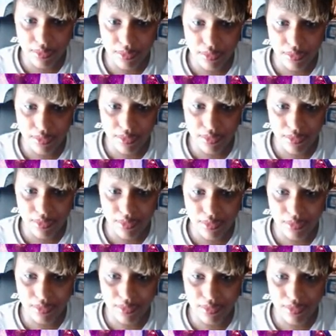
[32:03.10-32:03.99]

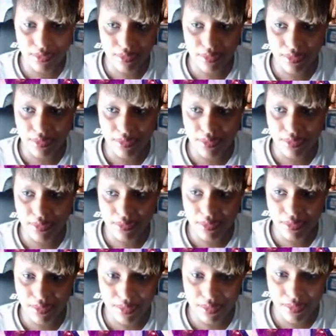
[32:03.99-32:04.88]

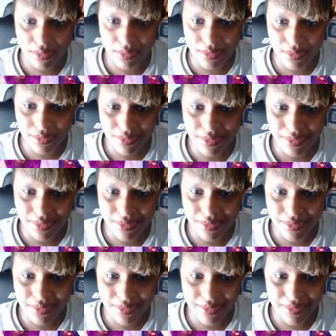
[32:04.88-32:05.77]

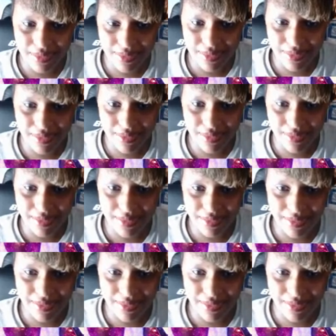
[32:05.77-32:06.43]
Nobody speaks.